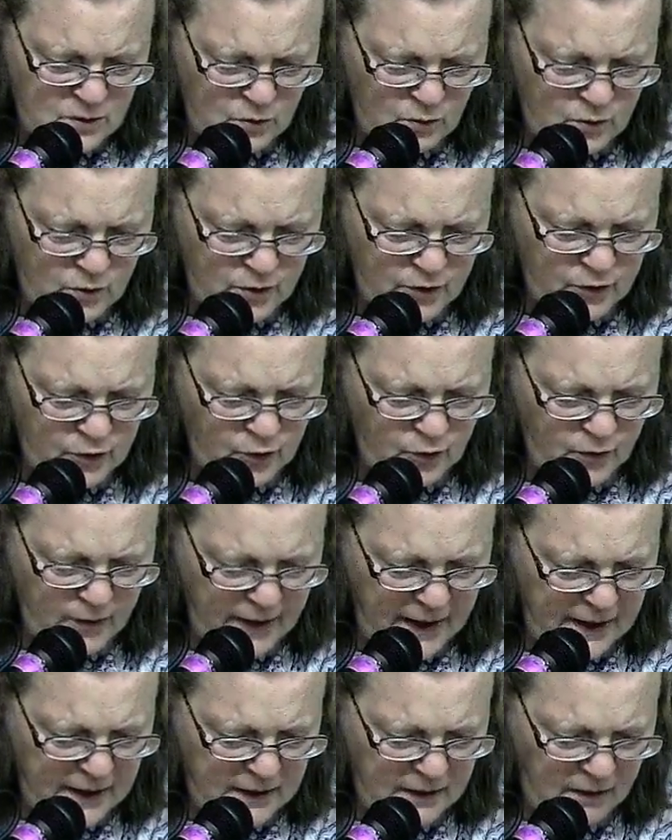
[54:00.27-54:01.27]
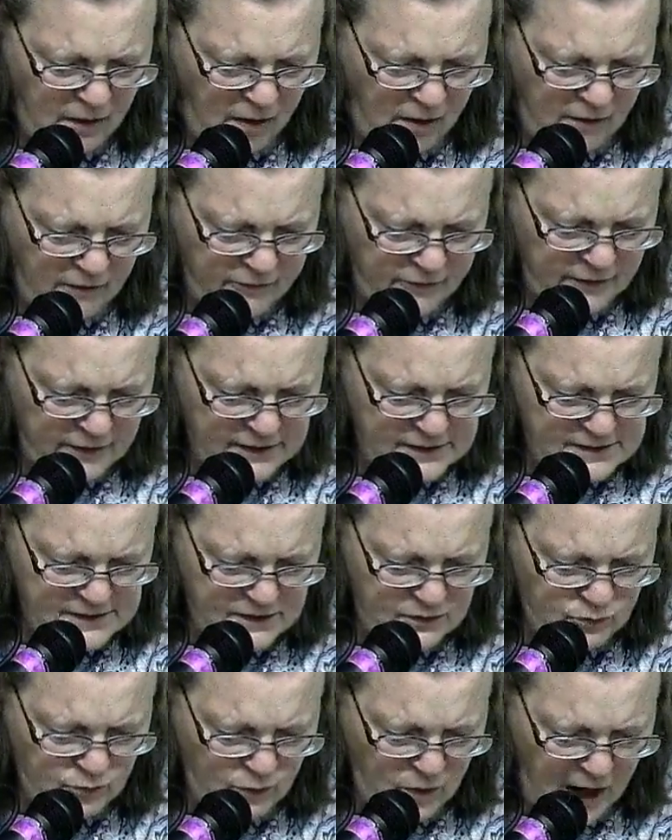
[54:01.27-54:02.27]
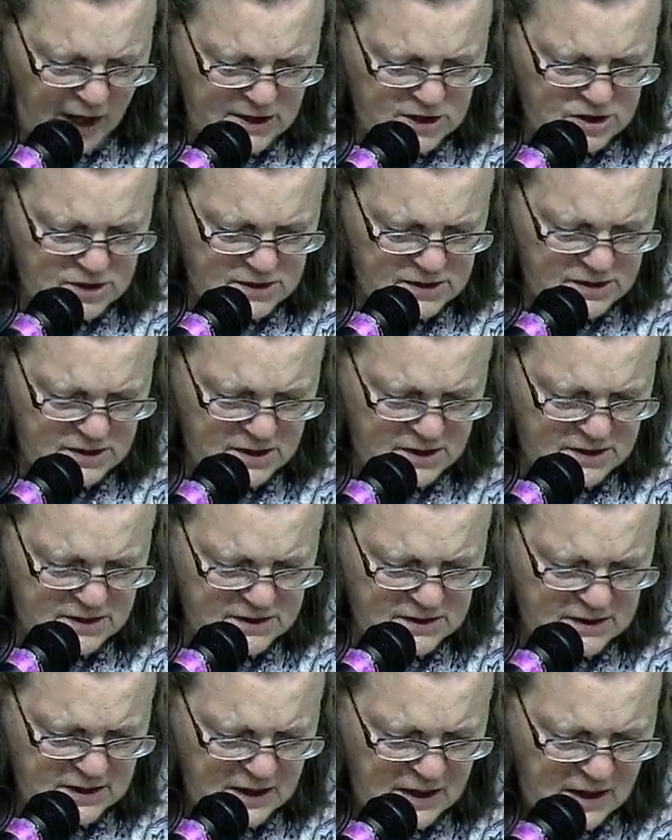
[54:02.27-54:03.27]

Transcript: Lord grain offerings in righteousness.